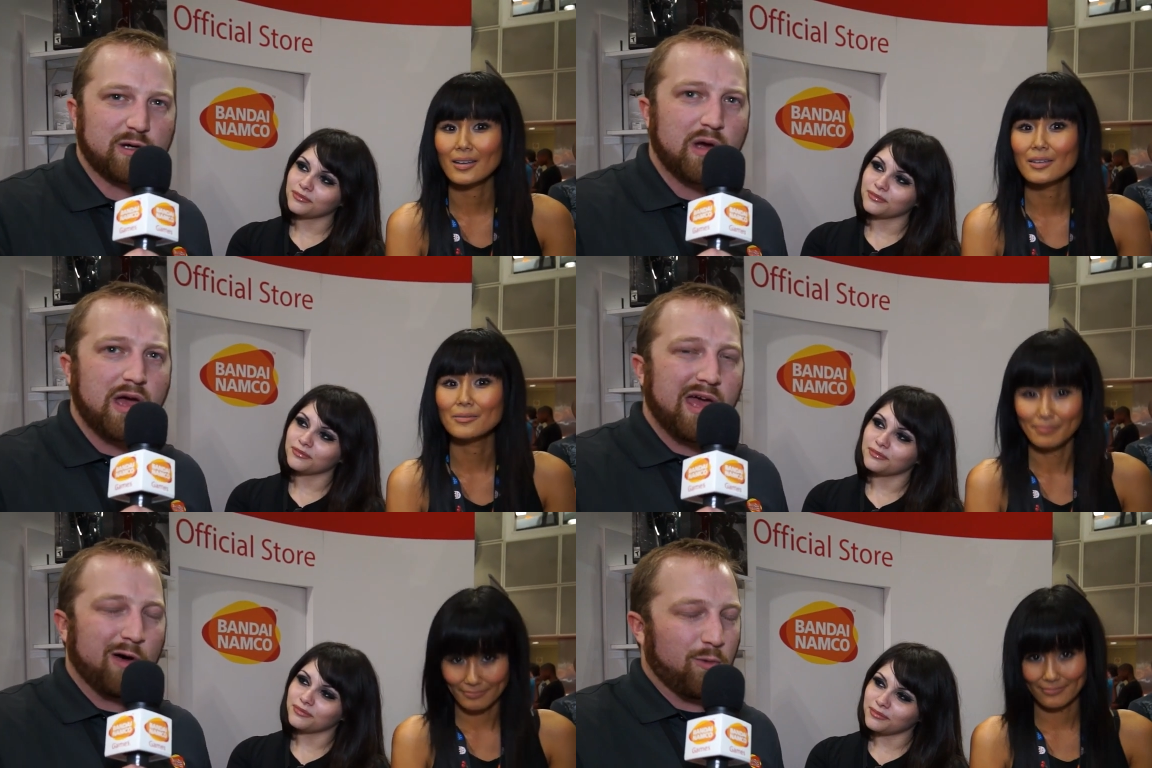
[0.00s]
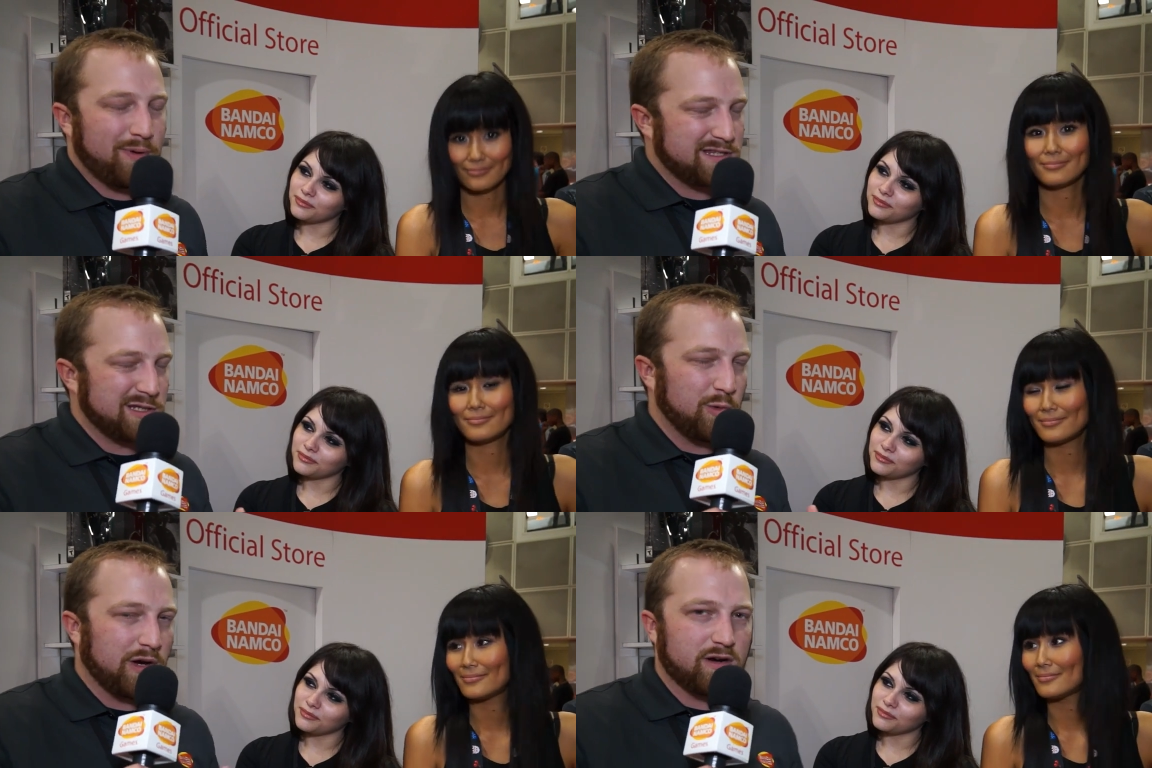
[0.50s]
Speaker 1: and we'll pick
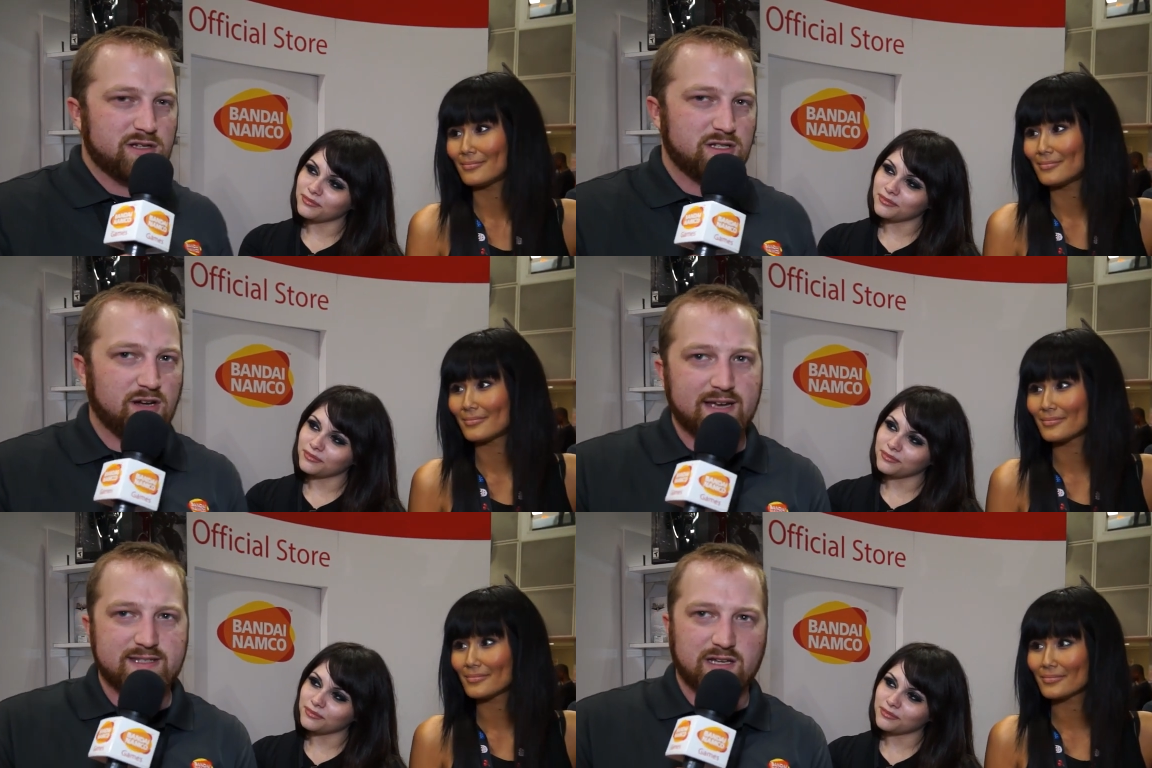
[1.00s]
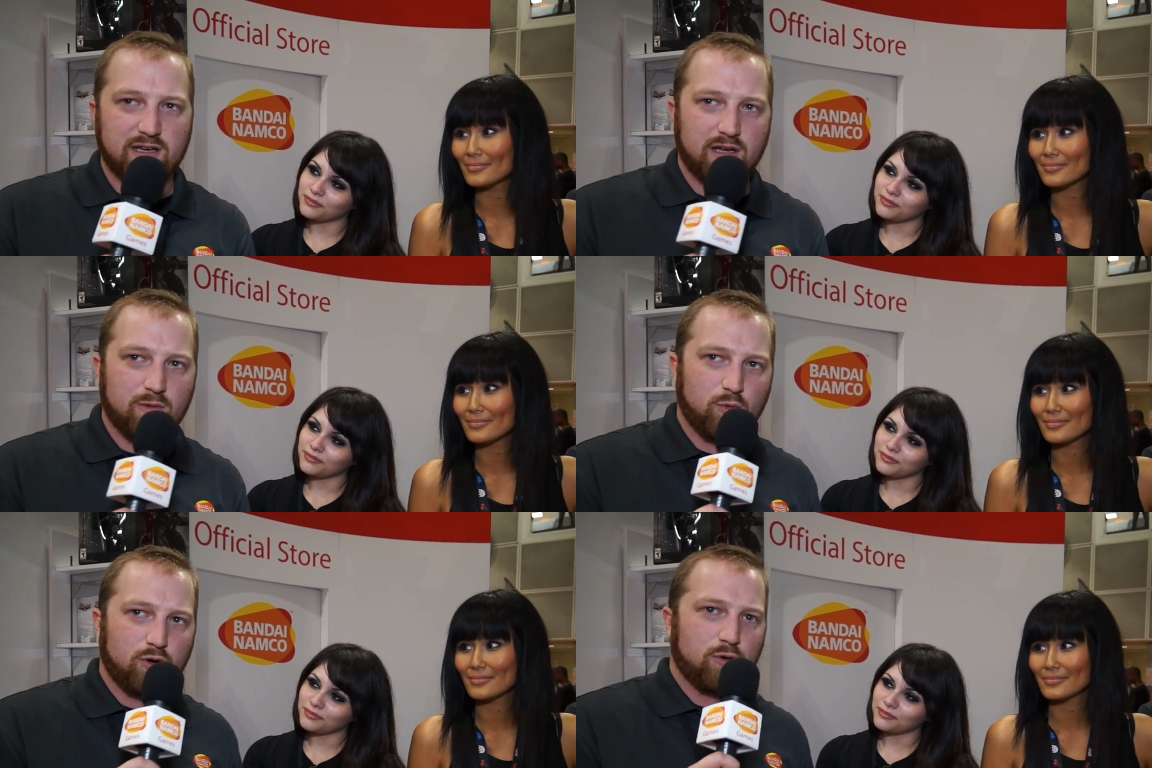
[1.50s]
two winners, and you guys
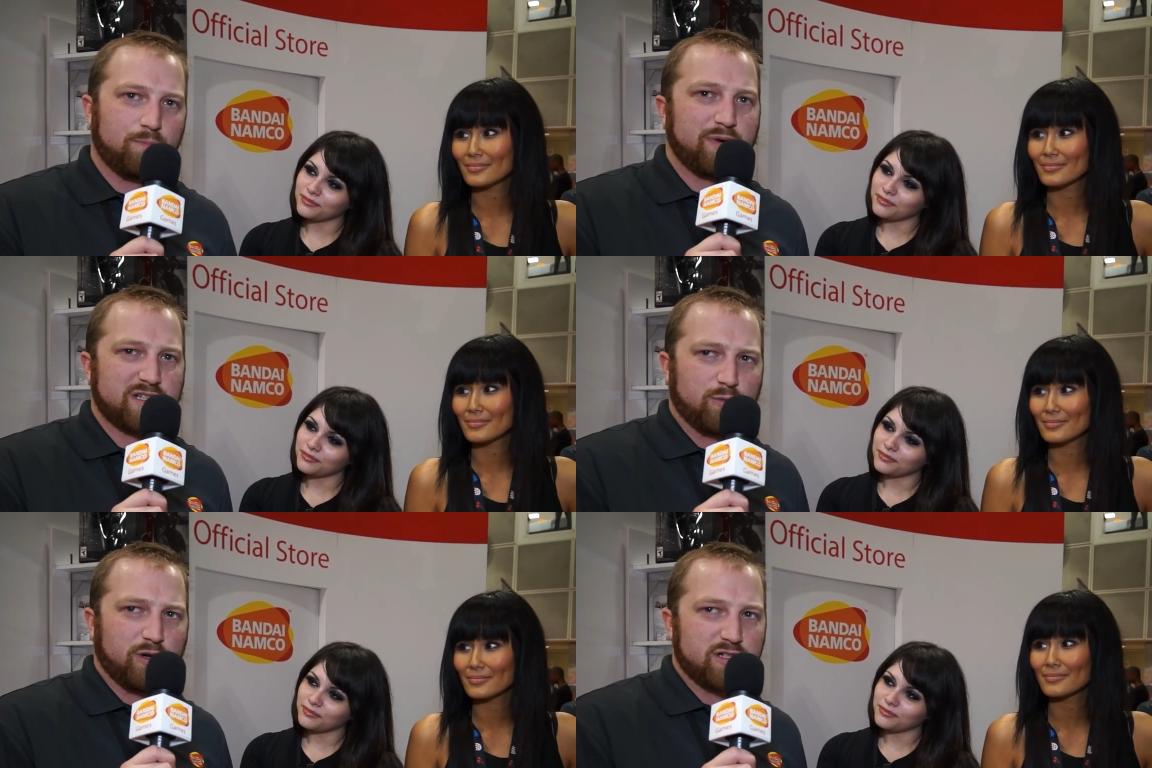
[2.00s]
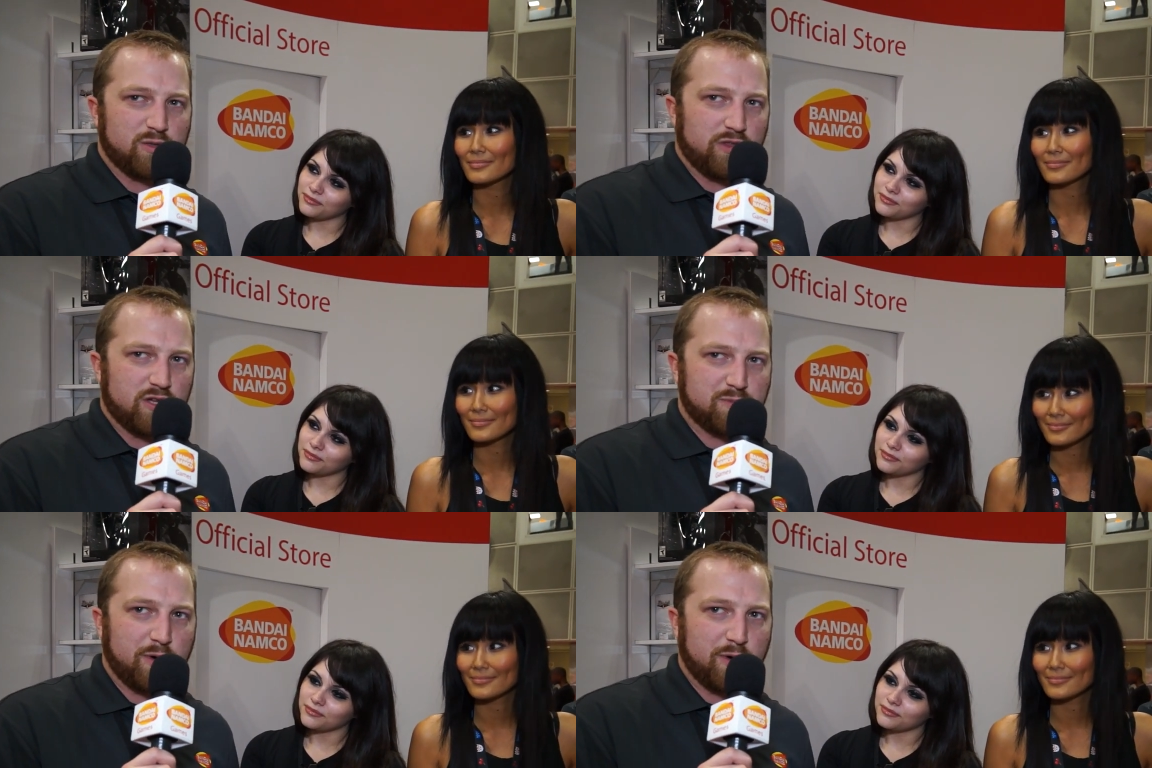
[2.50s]
we'll pick some winners to win those